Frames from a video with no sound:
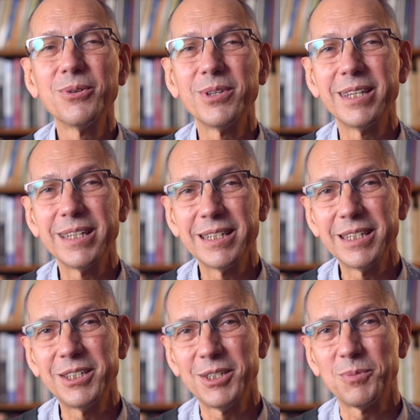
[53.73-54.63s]
with the
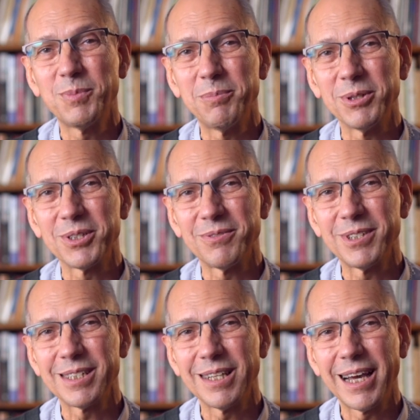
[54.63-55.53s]
Indigenous peoples of
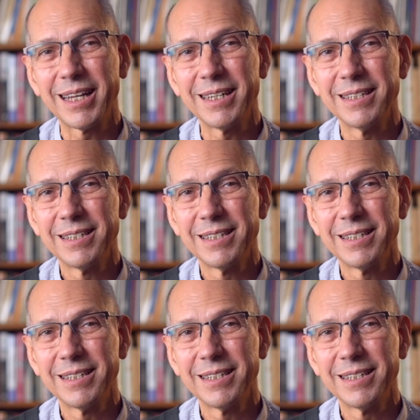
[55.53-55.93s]
this land.